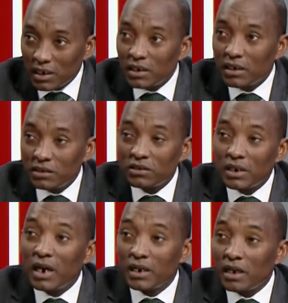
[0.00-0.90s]
in
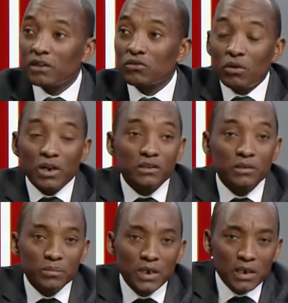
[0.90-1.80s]
Algeria under the scholarship
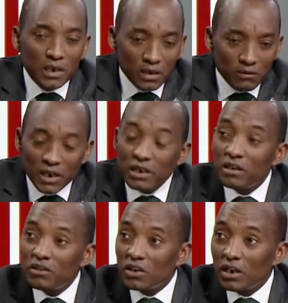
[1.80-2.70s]
in very
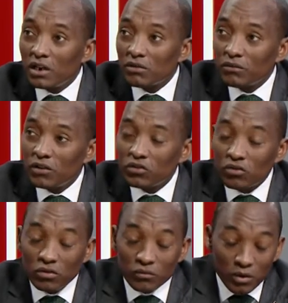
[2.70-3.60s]
niche areas of
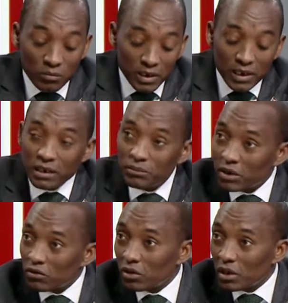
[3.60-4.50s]
national development like
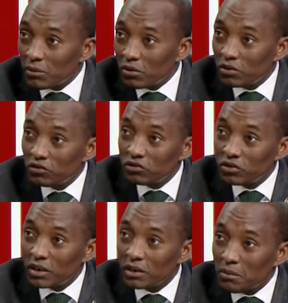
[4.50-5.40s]
petrochemical
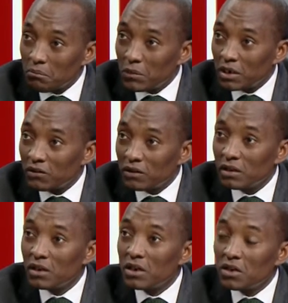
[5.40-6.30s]
engineering, medicine,
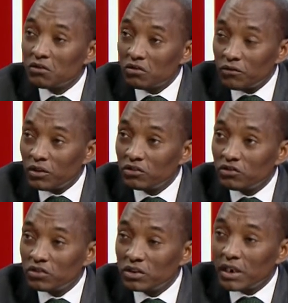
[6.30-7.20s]
civil
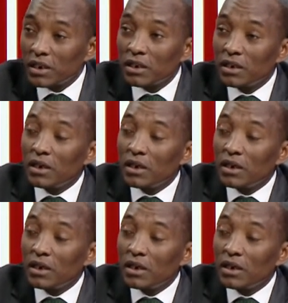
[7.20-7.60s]
engineering.